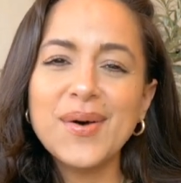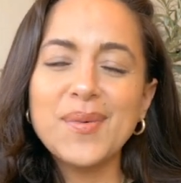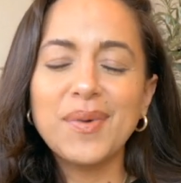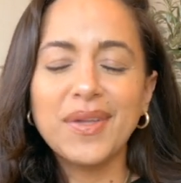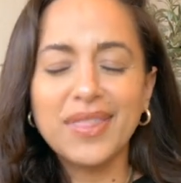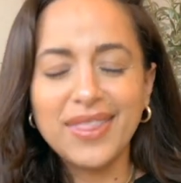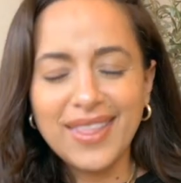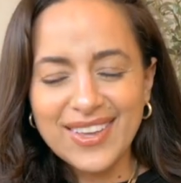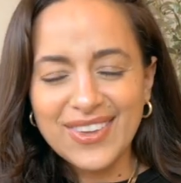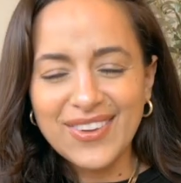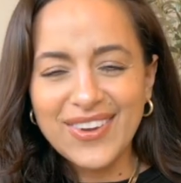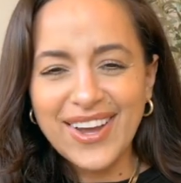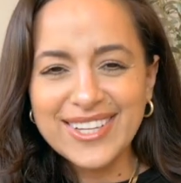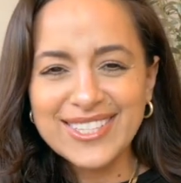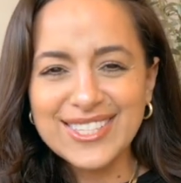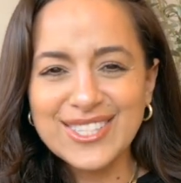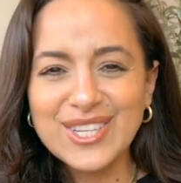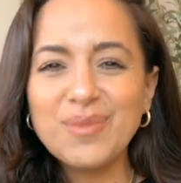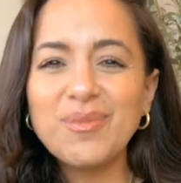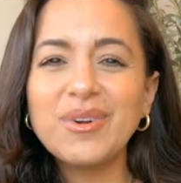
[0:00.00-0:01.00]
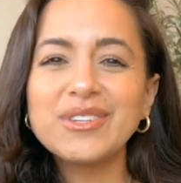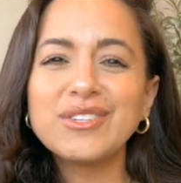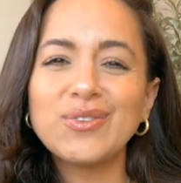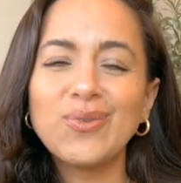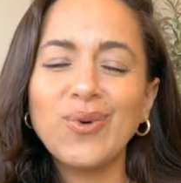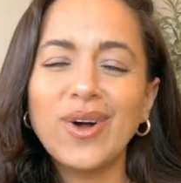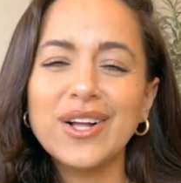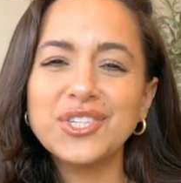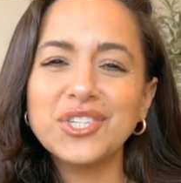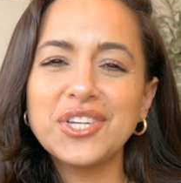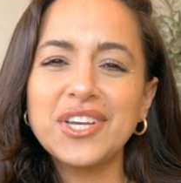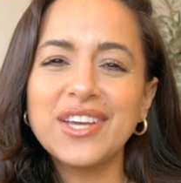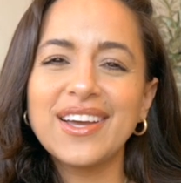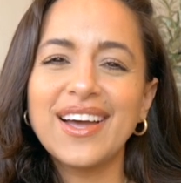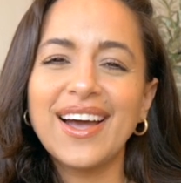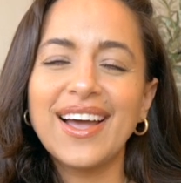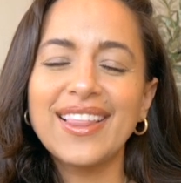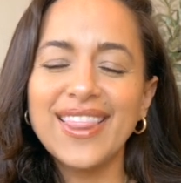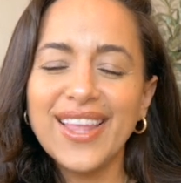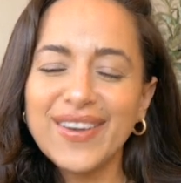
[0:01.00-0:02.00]
But thank you guys so much for watching.
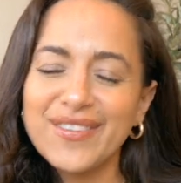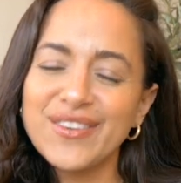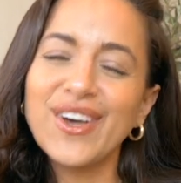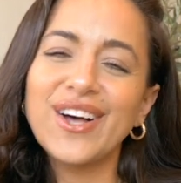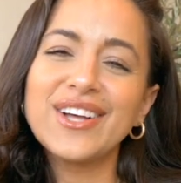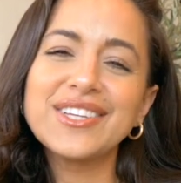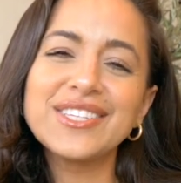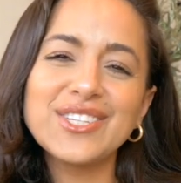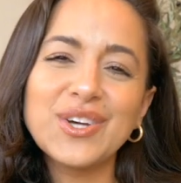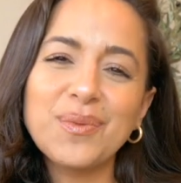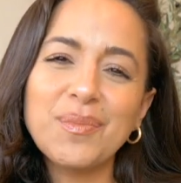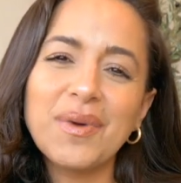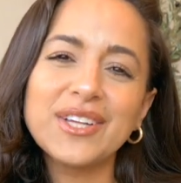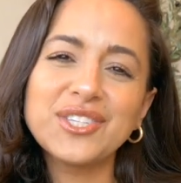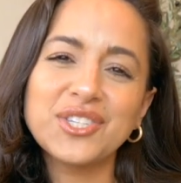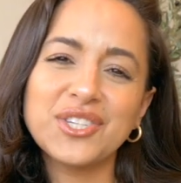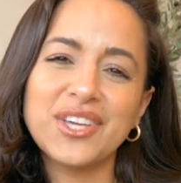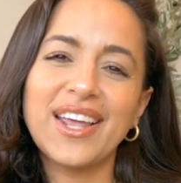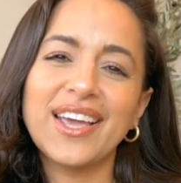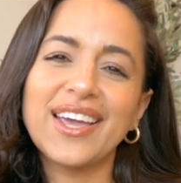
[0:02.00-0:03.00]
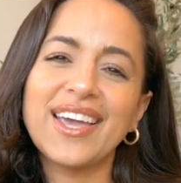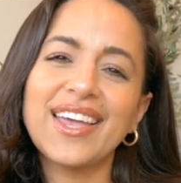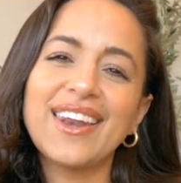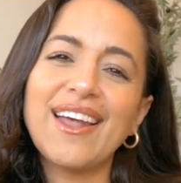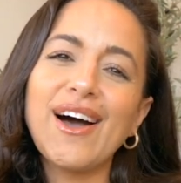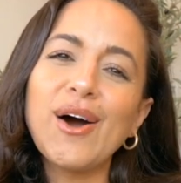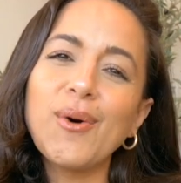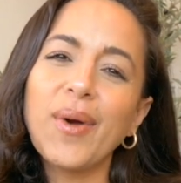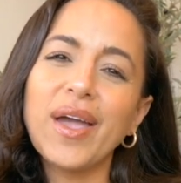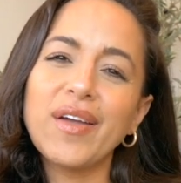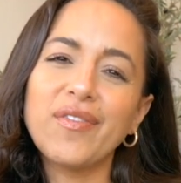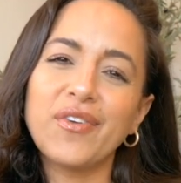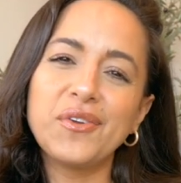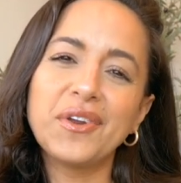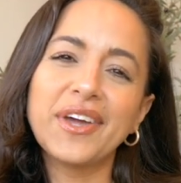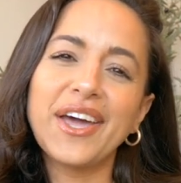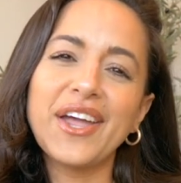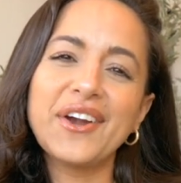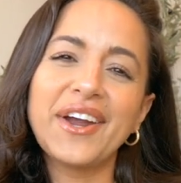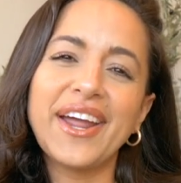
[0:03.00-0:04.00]
I love you all so much and I cannot wait for
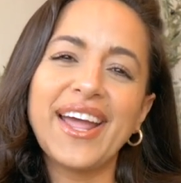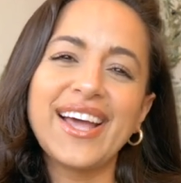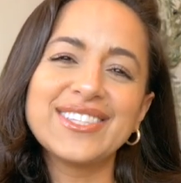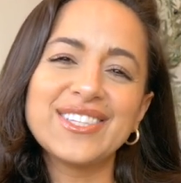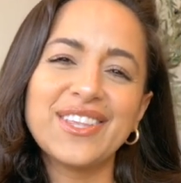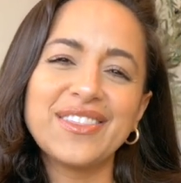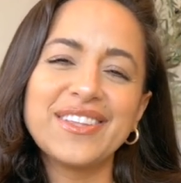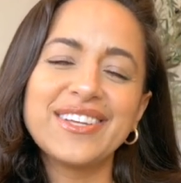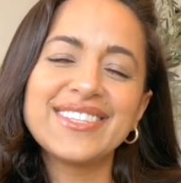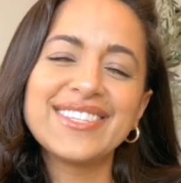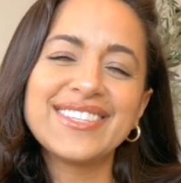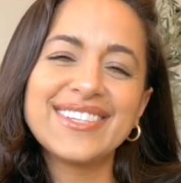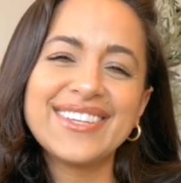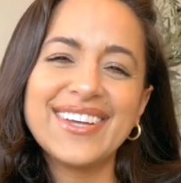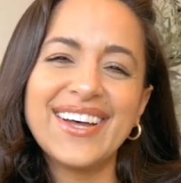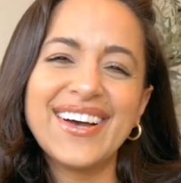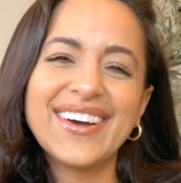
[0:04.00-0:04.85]
you to get your hands on this.